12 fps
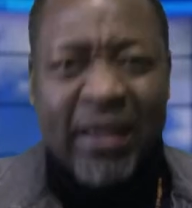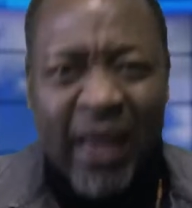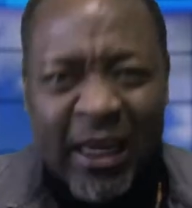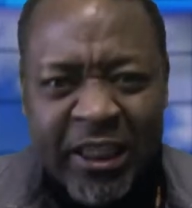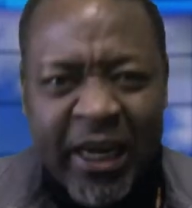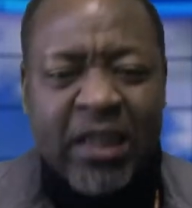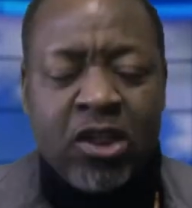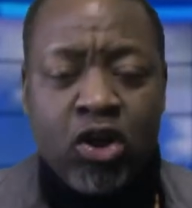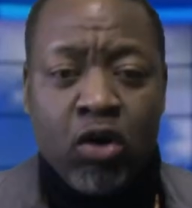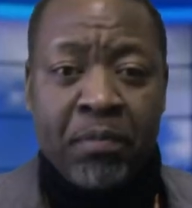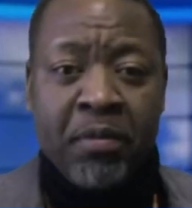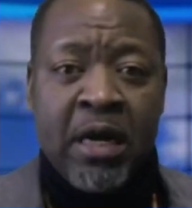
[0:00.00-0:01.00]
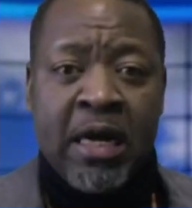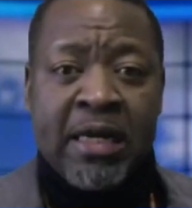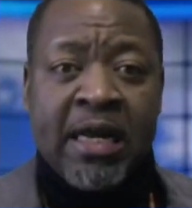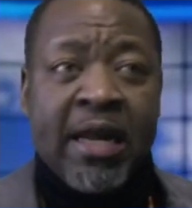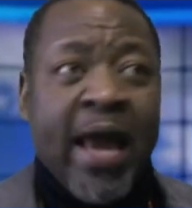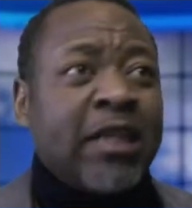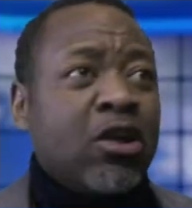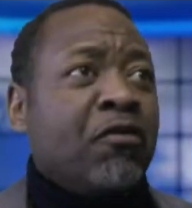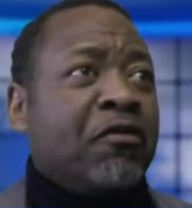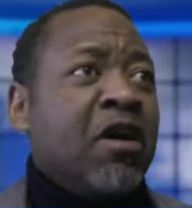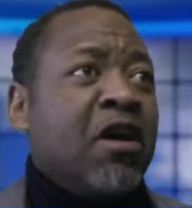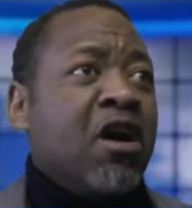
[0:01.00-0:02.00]
Sheikh Diop, the likes of
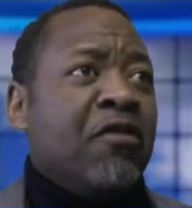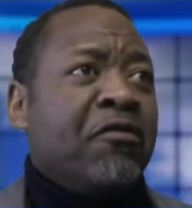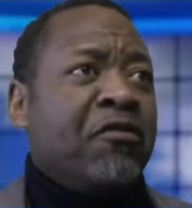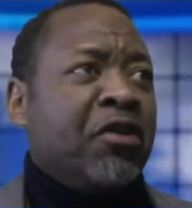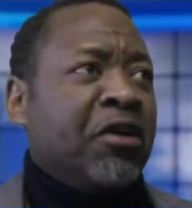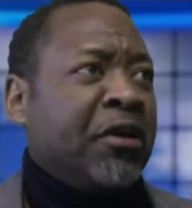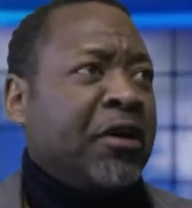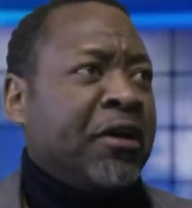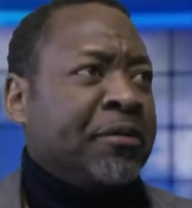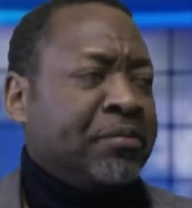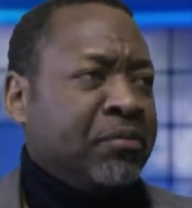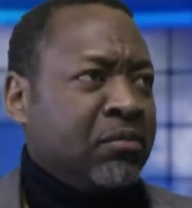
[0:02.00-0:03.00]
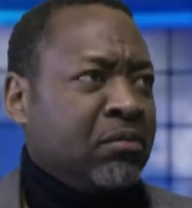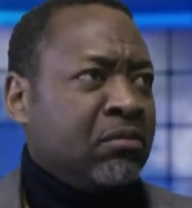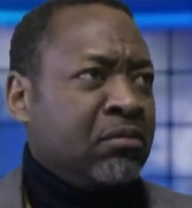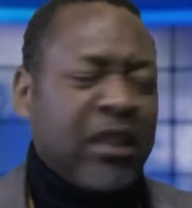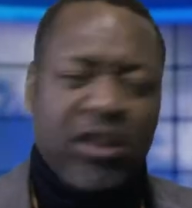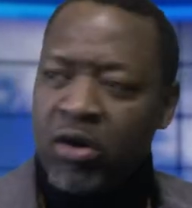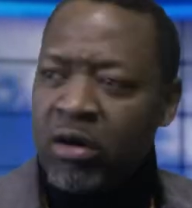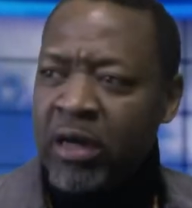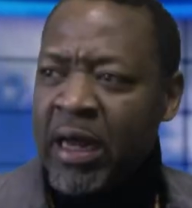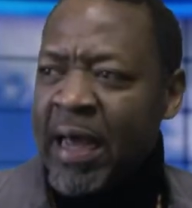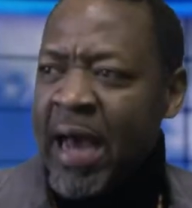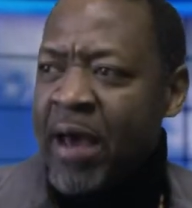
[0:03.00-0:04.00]
this
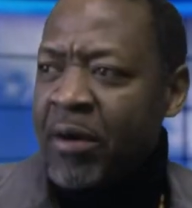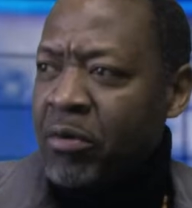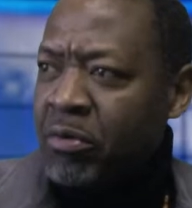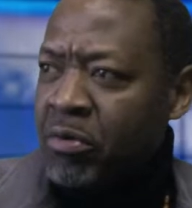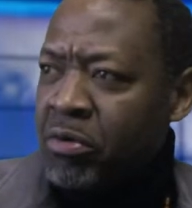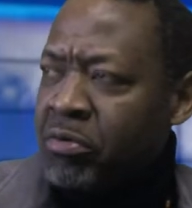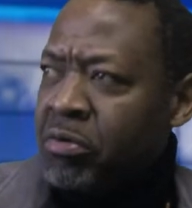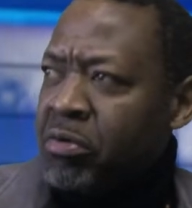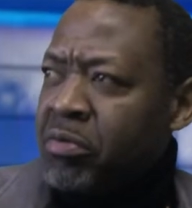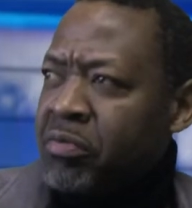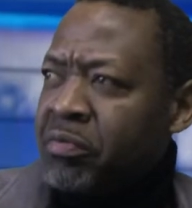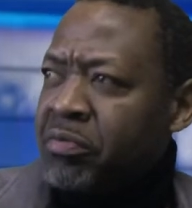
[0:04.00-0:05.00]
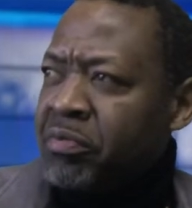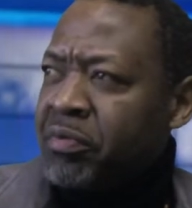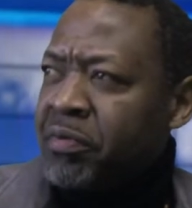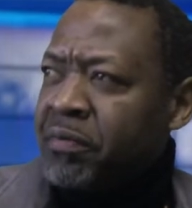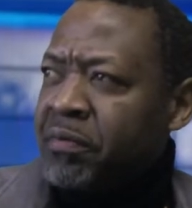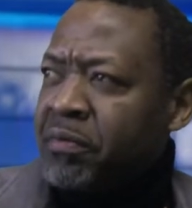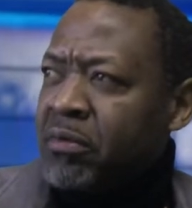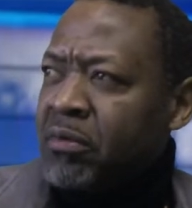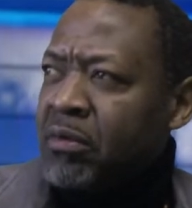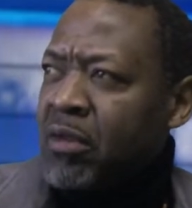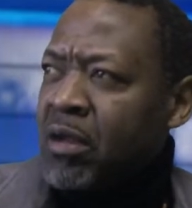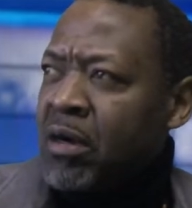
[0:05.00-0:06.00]
other guy who
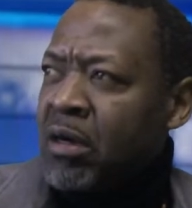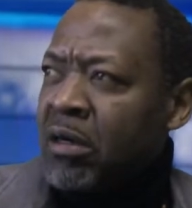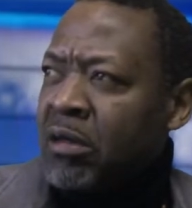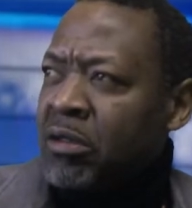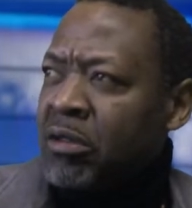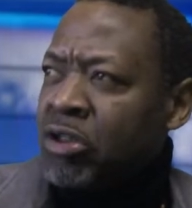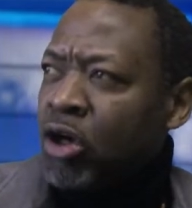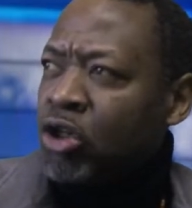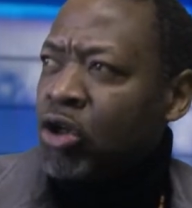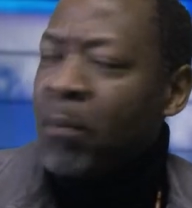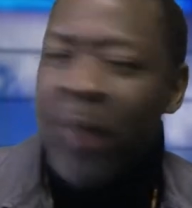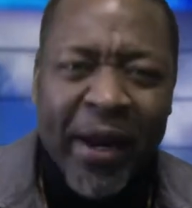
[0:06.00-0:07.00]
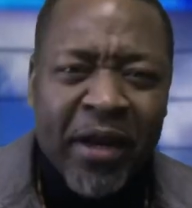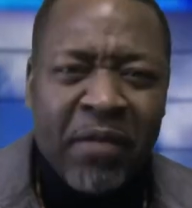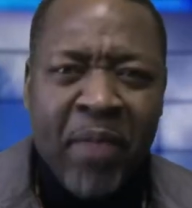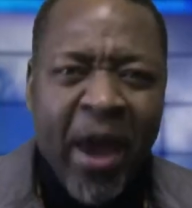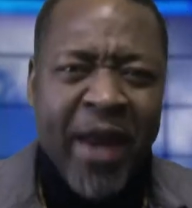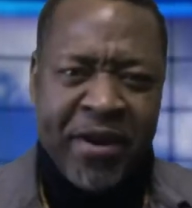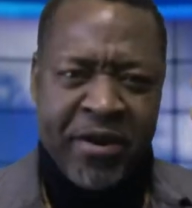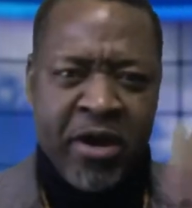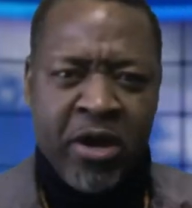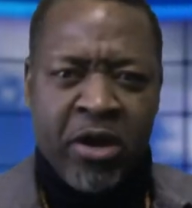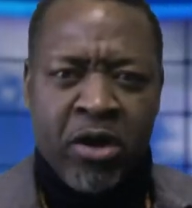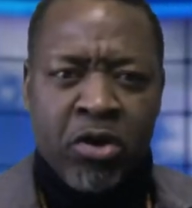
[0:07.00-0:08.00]
Dr. Ben,
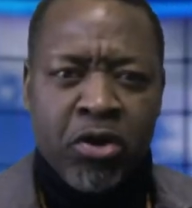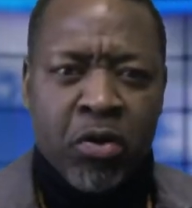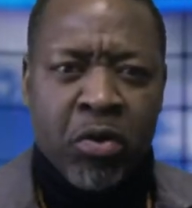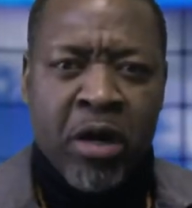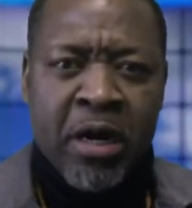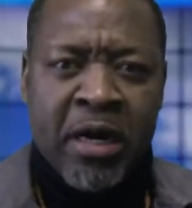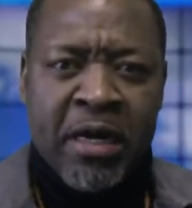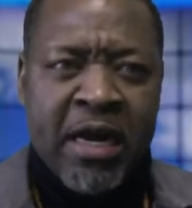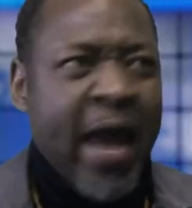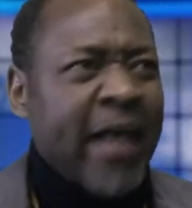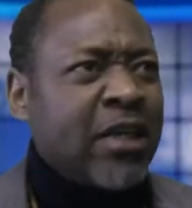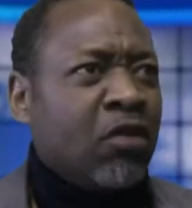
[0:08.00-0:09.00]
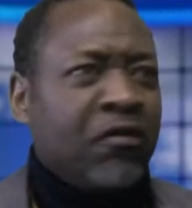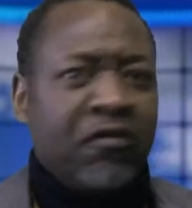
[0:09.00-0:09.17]
you know, the likes of